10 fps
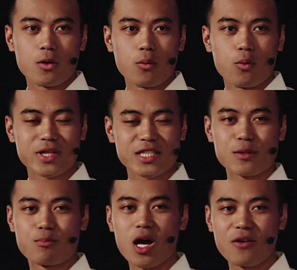What does it
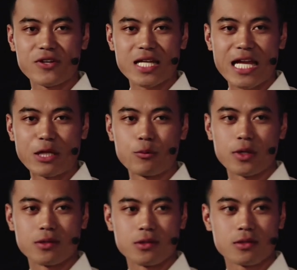profit
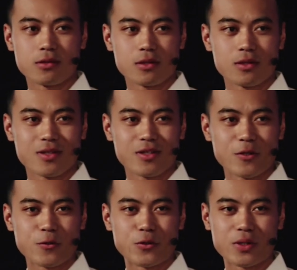anyone
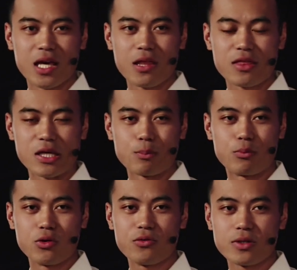to gain the
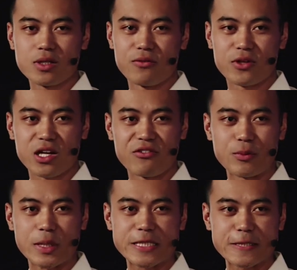approval of the
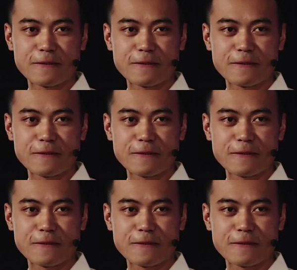government?